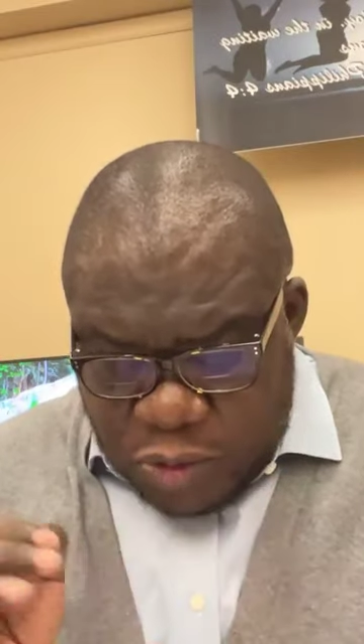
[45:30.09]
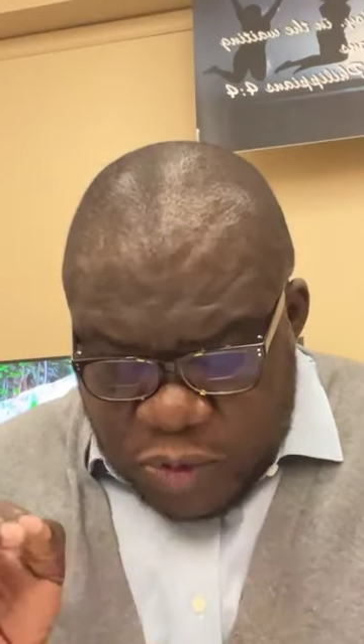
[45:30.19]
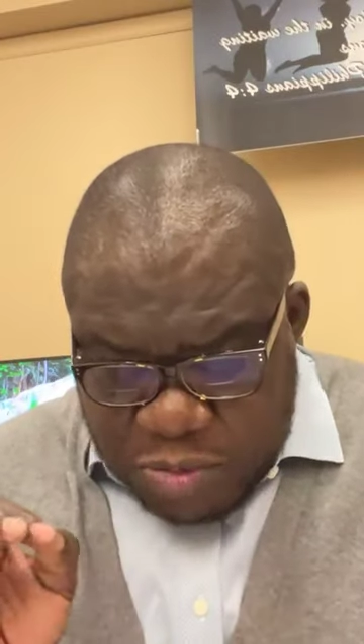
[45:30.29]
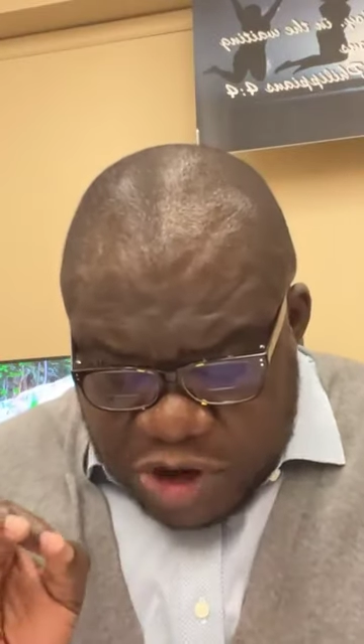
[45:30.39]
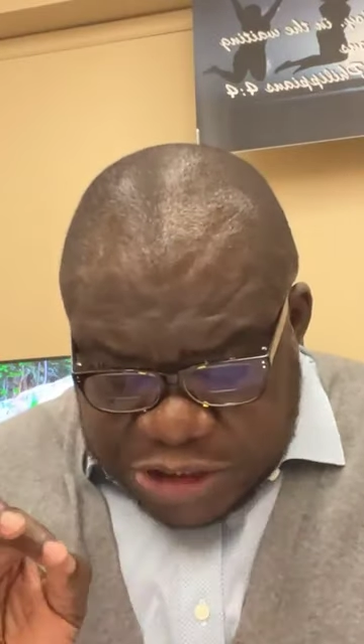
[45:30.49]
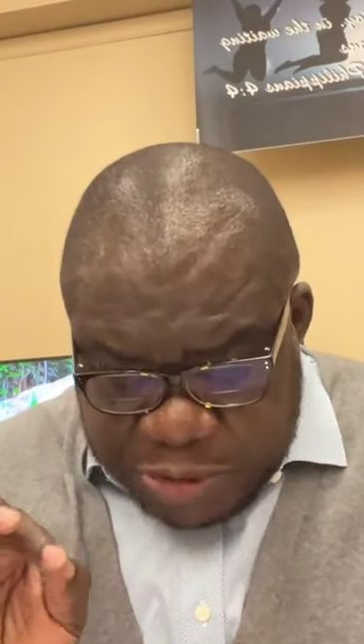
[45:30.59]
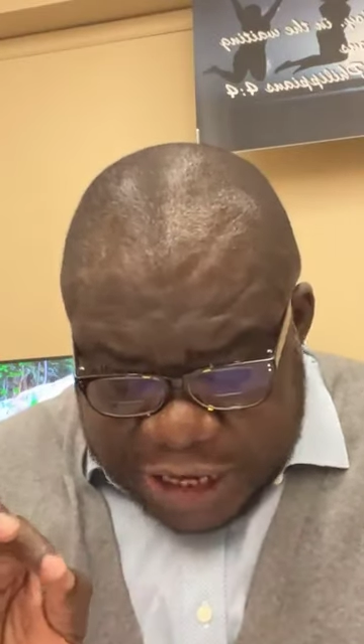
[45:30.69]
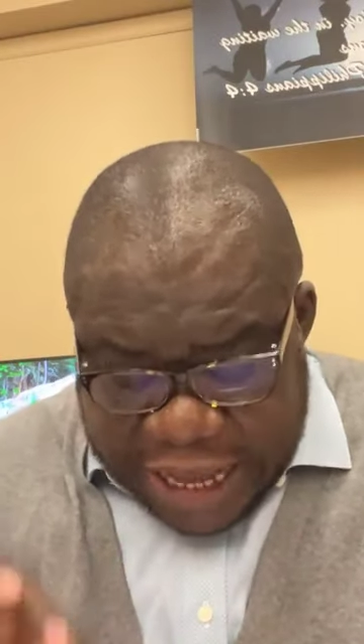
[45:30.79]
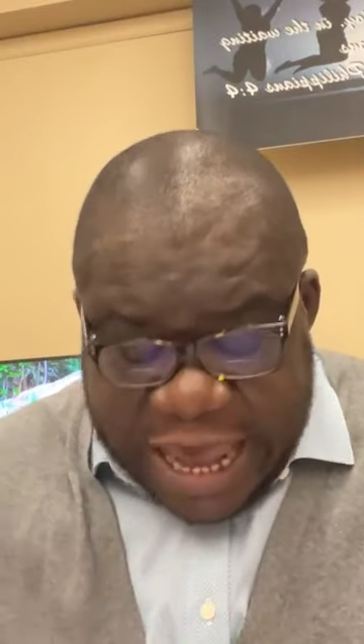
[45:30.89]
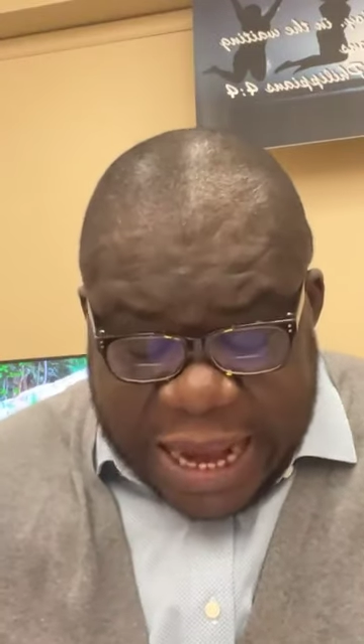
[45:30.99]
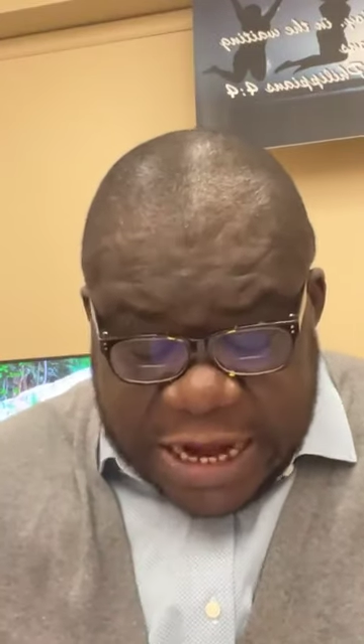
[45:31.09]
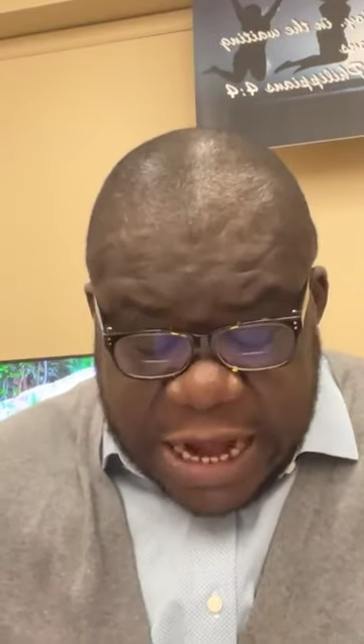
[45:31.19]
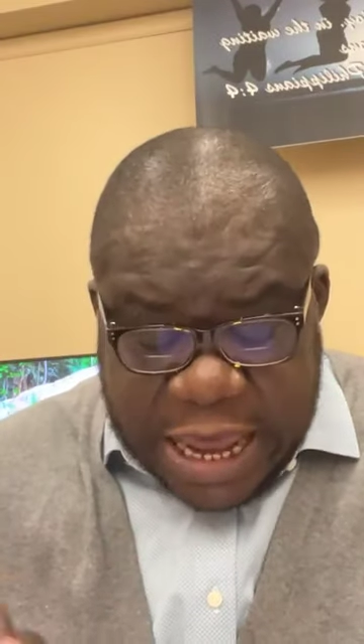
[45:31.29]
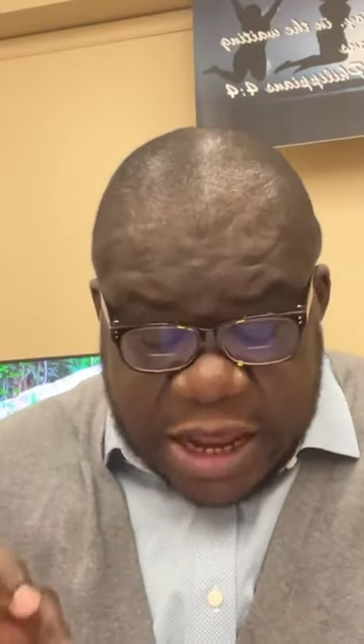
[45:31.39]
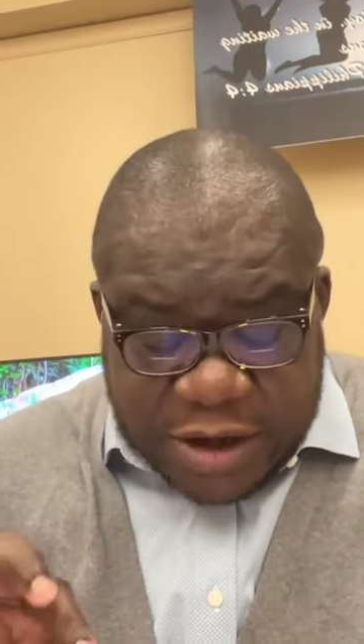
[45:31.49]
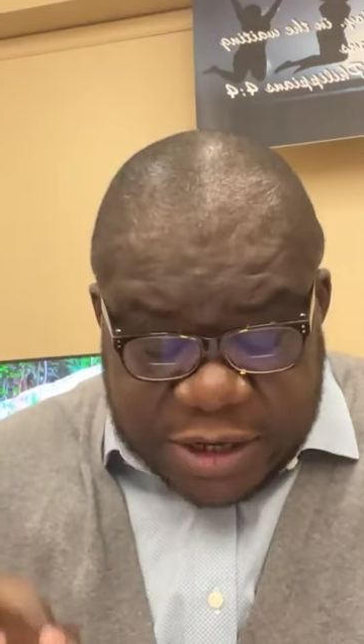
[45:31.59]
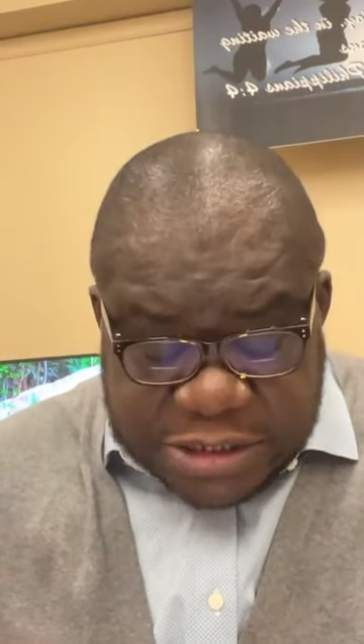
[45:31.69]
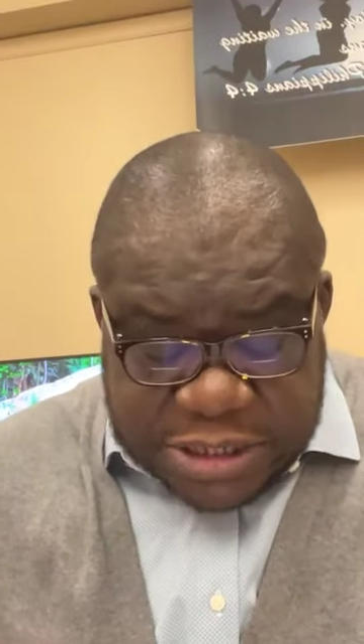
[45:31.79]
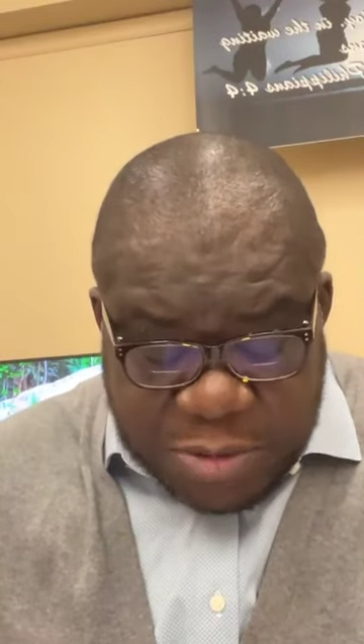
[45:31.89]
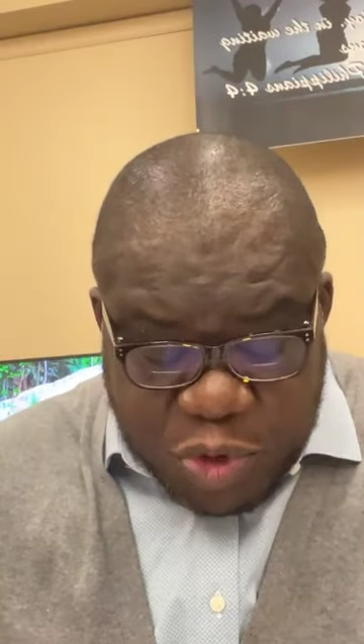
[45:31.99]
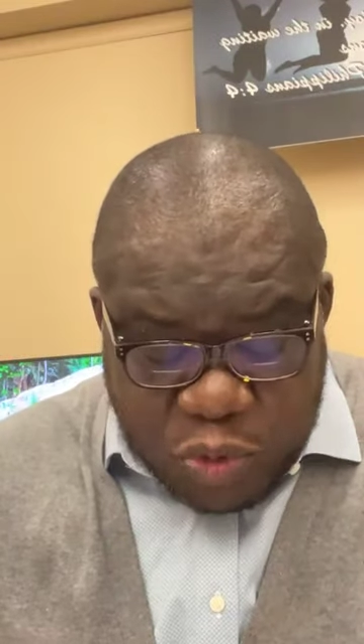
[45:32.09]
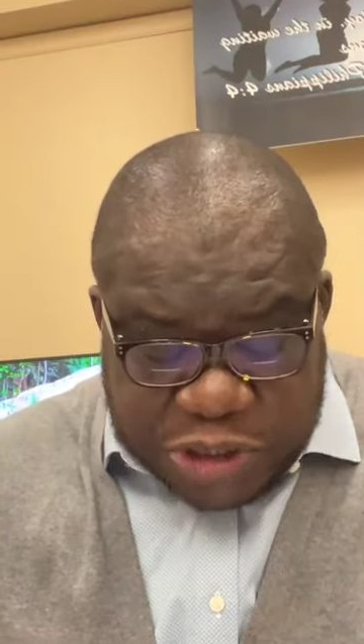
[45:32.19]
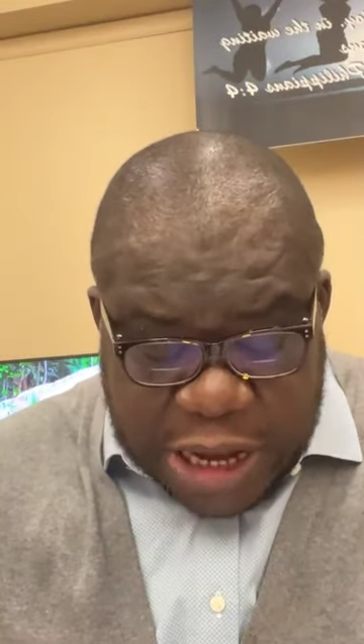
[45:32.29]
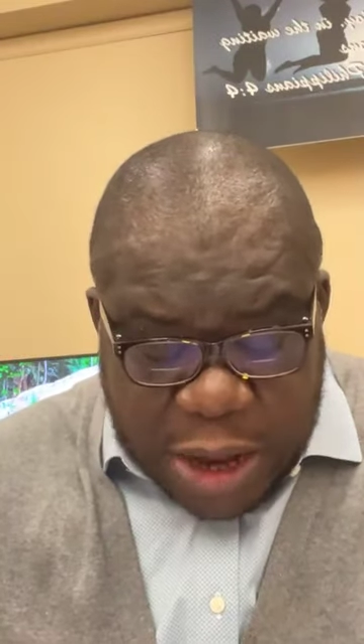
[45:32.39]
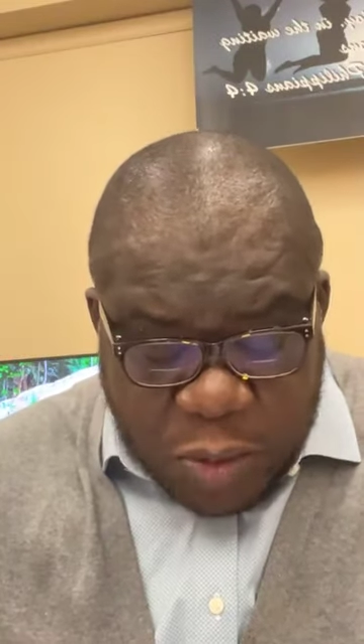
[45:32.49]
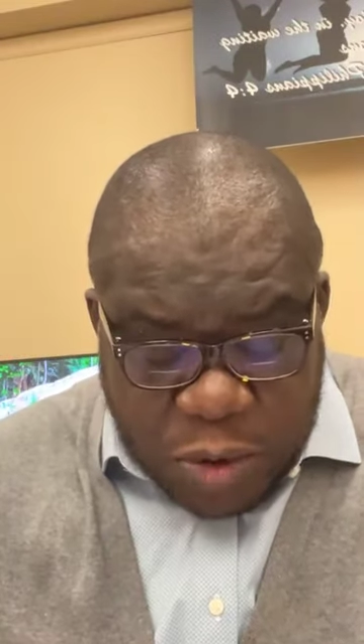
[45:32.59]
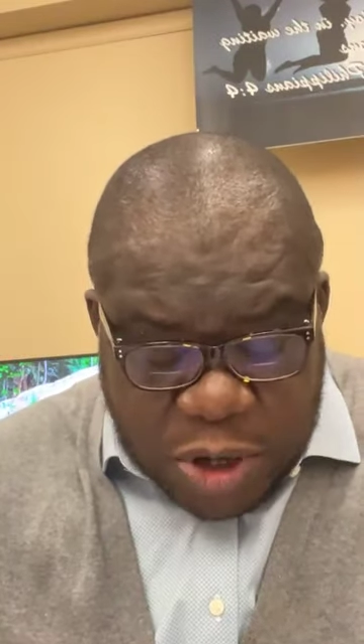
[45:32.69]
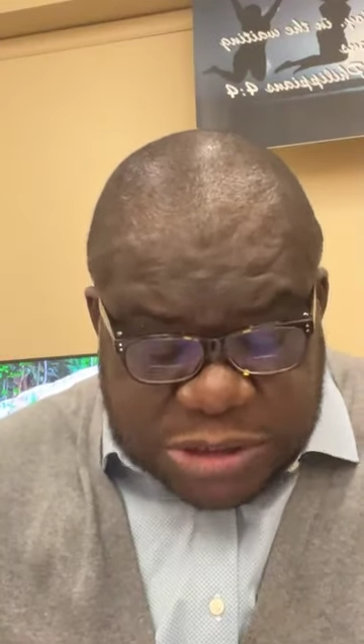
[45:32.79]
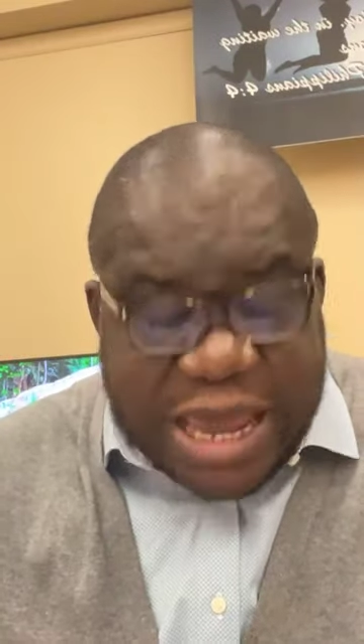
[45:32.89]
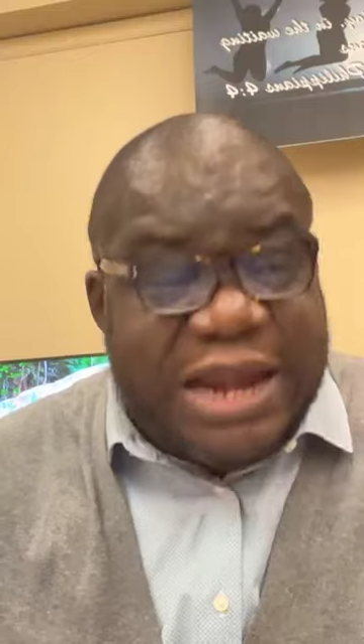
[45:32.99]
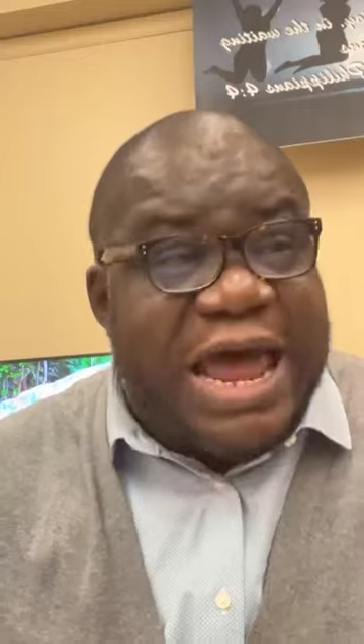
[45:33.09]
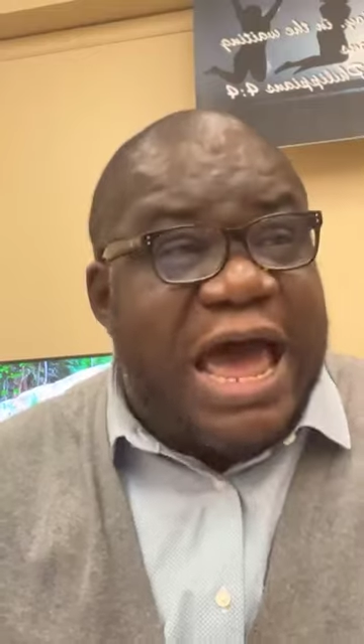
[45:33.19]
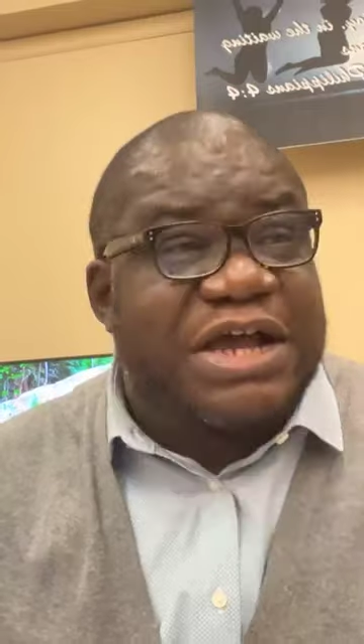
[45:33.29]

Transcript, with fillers: So we must be kind and reasonable with our words and